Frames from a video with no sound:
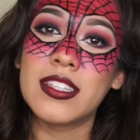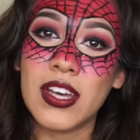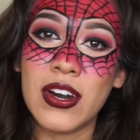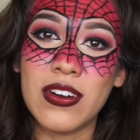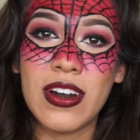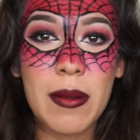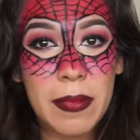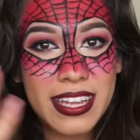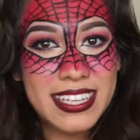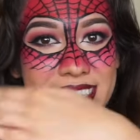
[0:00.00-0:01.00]
So
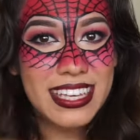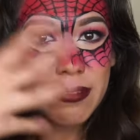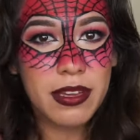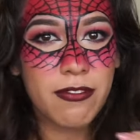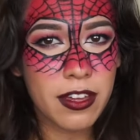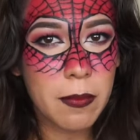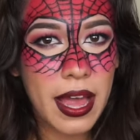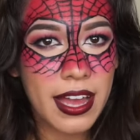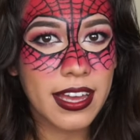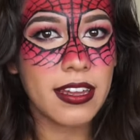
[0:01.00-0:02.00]
please give me
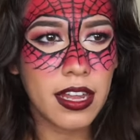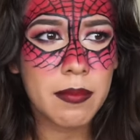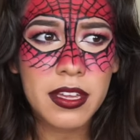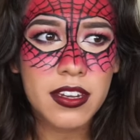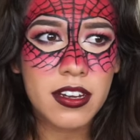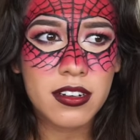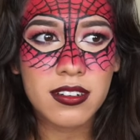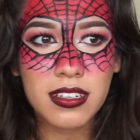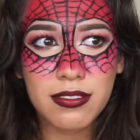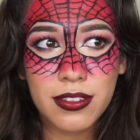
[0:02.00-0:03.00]
feedback and let me
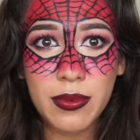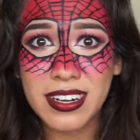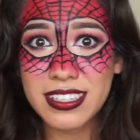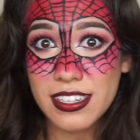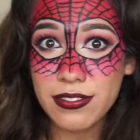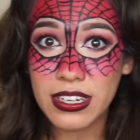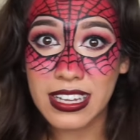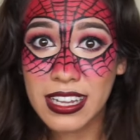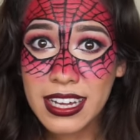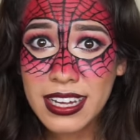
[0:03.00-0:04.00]
know if you want a
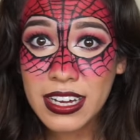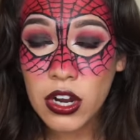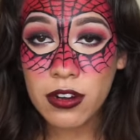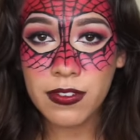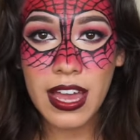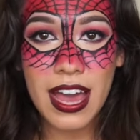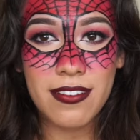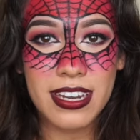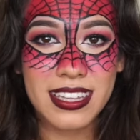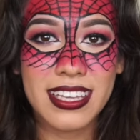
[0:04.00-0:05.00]
different look or if you
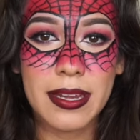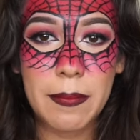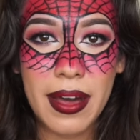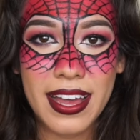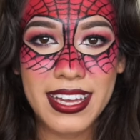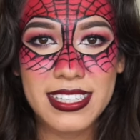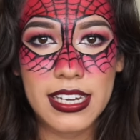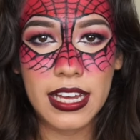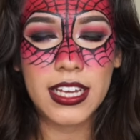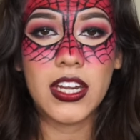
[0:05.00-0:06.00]
have anything in mind
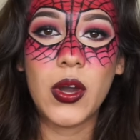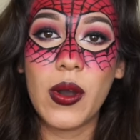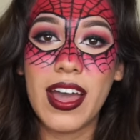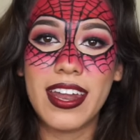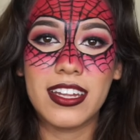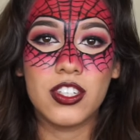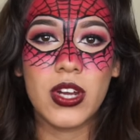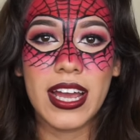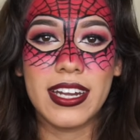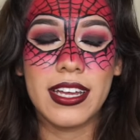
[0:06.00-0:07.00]
and I can go ahead and
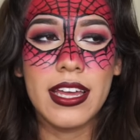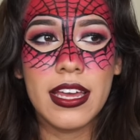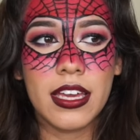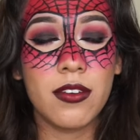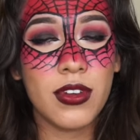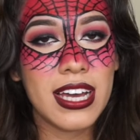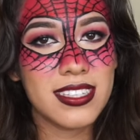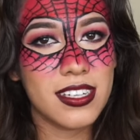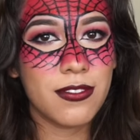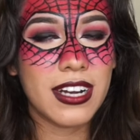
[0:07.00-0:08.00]
try to give you
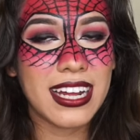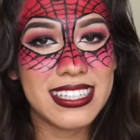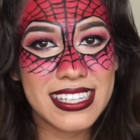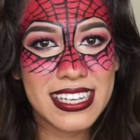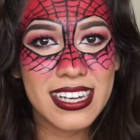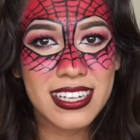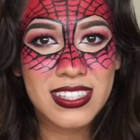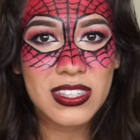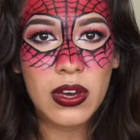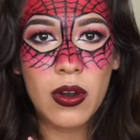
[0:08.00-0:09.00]
guys a different idea.
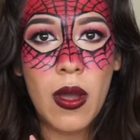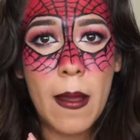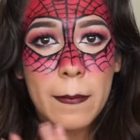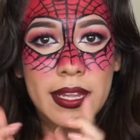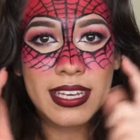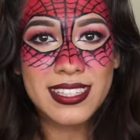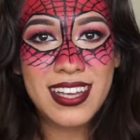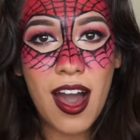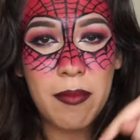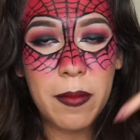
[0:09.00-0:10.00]
So please
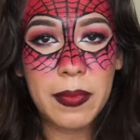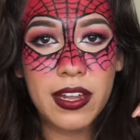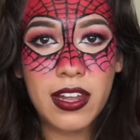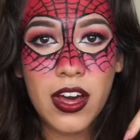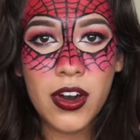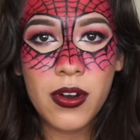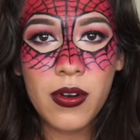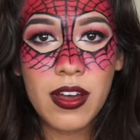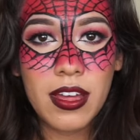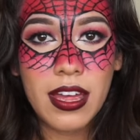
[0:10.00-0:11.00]
comment
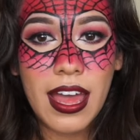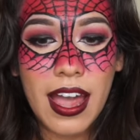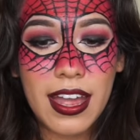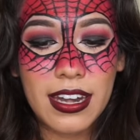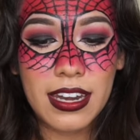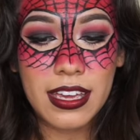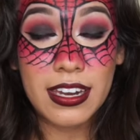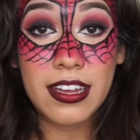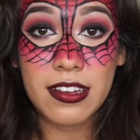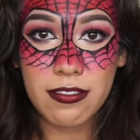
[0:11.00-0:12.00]
below. I
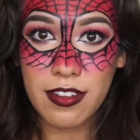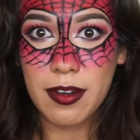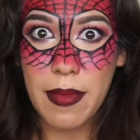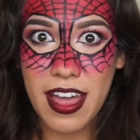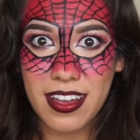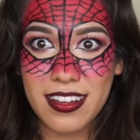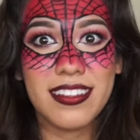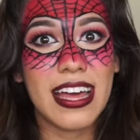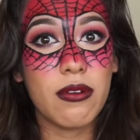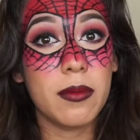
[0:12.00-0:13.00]
need feedback.
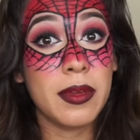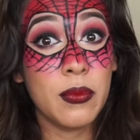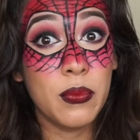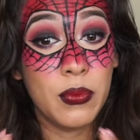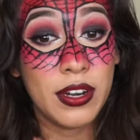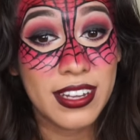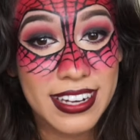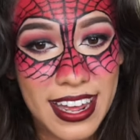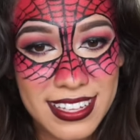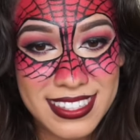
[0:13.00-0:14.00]
That would be
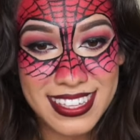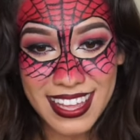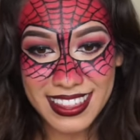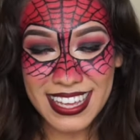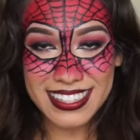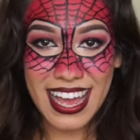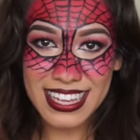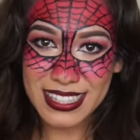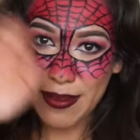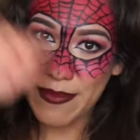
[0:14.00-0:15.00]
really nice. Thanks guys,